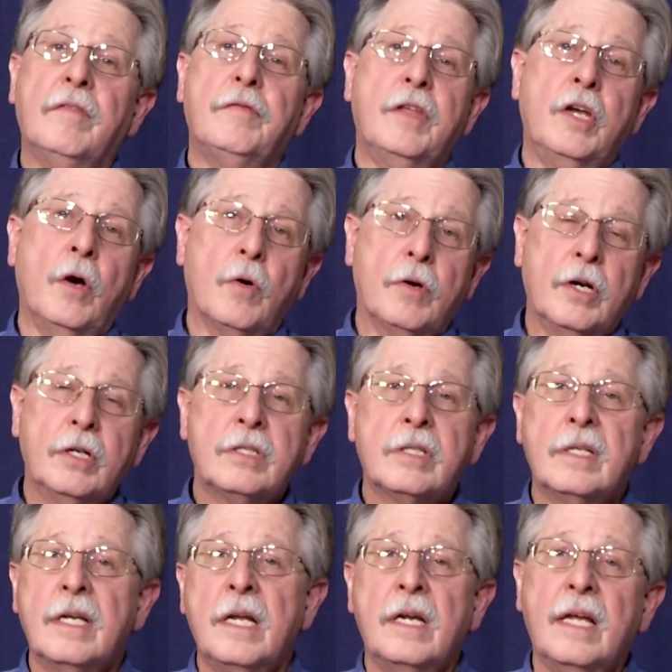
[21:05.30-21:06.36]
the owners,
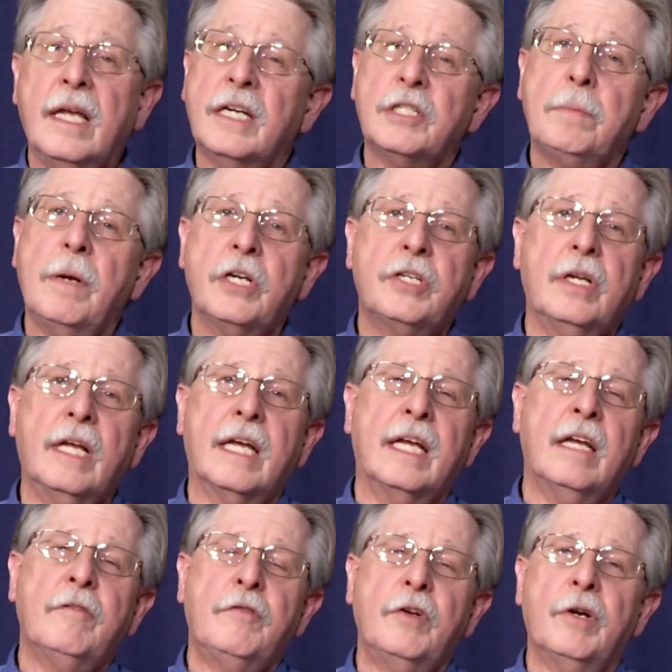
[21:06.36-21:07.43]
and especially
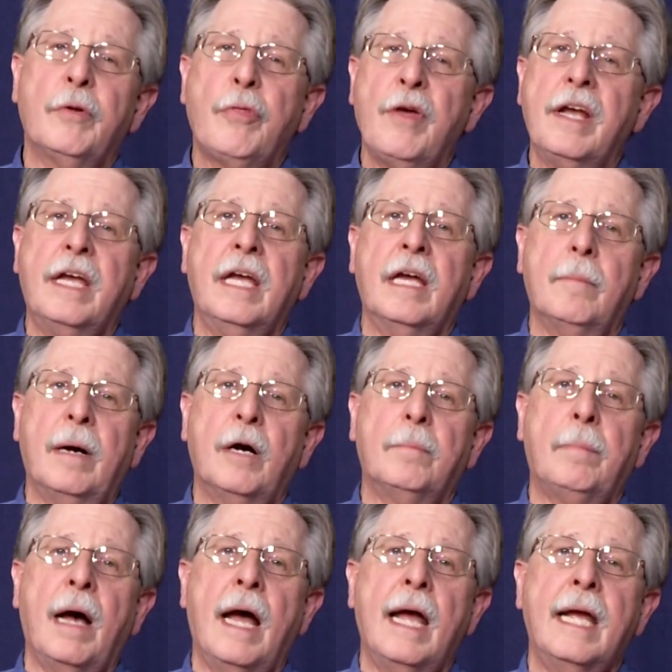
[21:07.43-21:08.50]
if you're thinking about
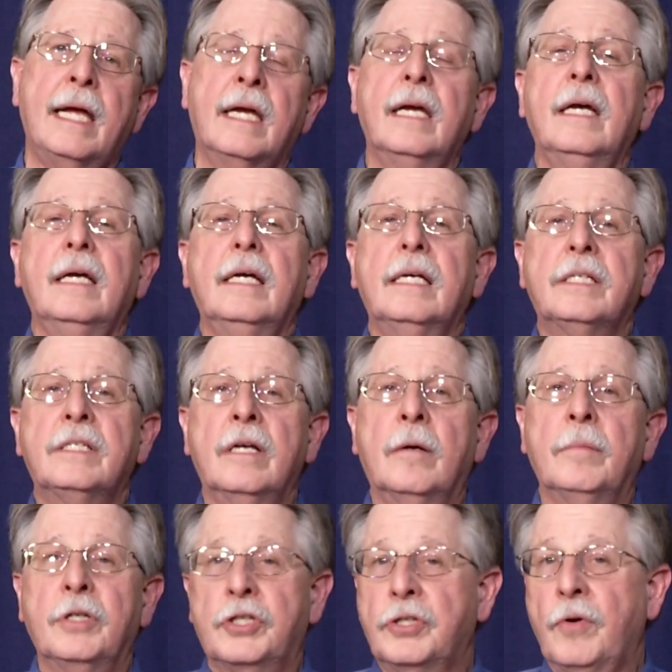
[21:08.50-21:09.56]
buying some
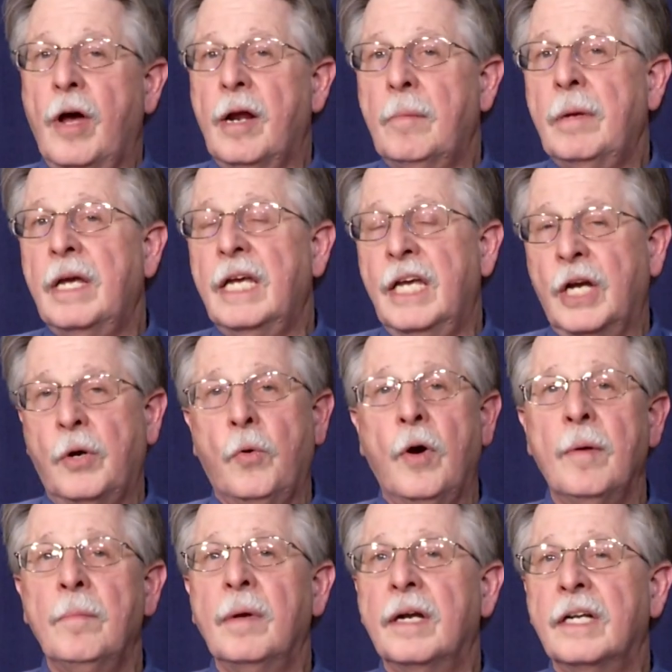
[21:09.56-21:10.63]
astronomy
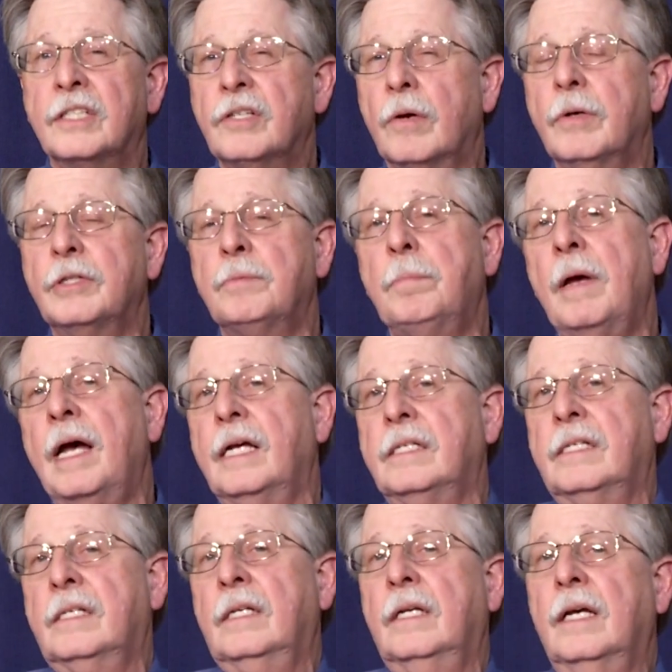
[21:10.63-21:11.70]
equipment. It's always
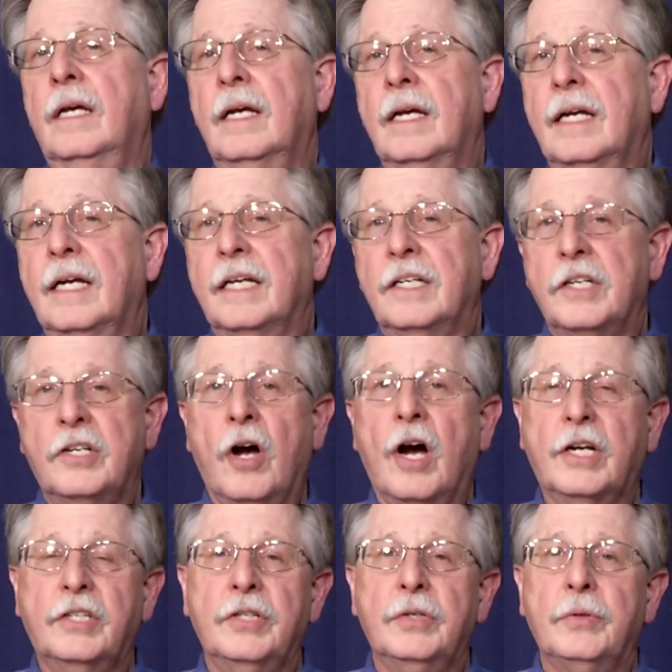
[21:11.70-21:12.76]
best to talk
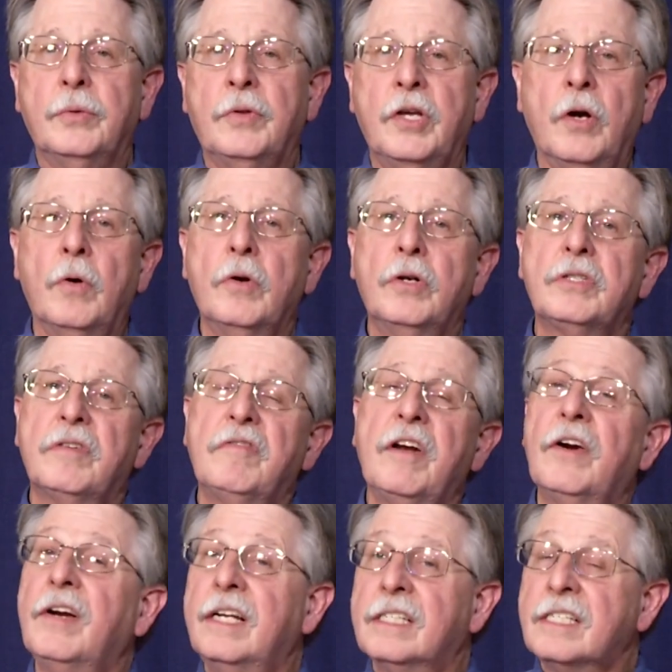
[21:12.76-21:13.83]
to the owners of
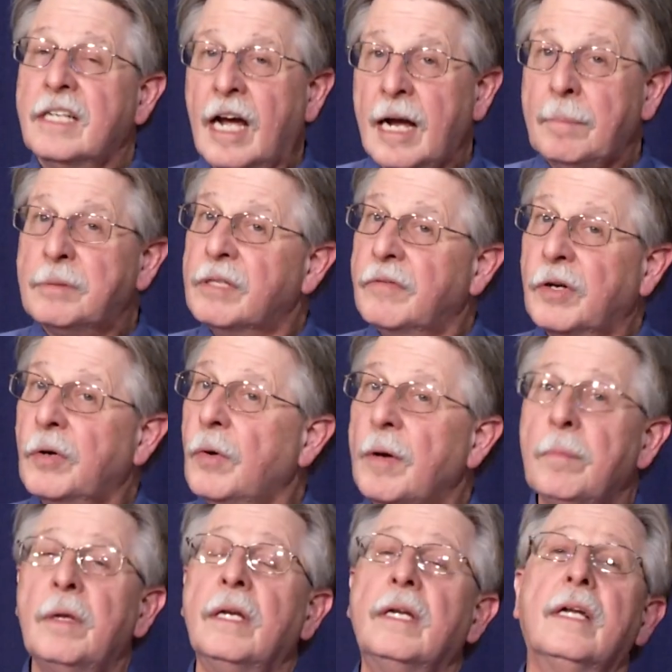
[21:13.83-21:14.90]
various types of
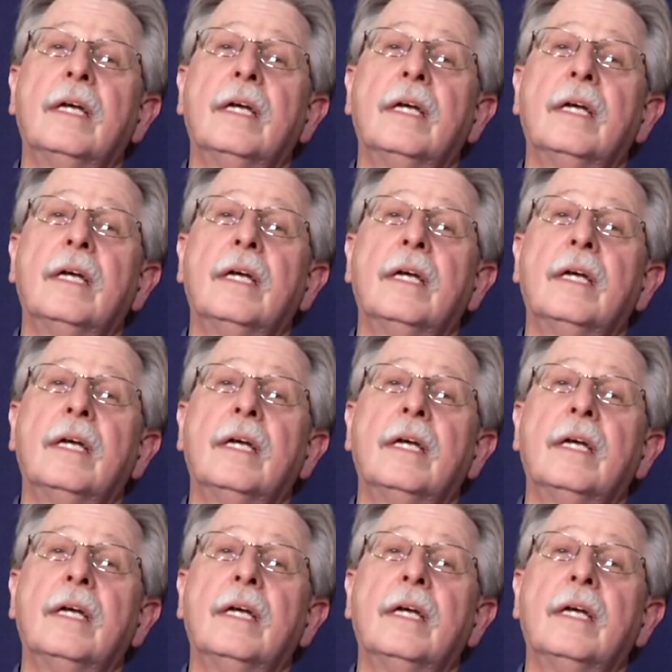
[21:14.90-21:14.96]
equipment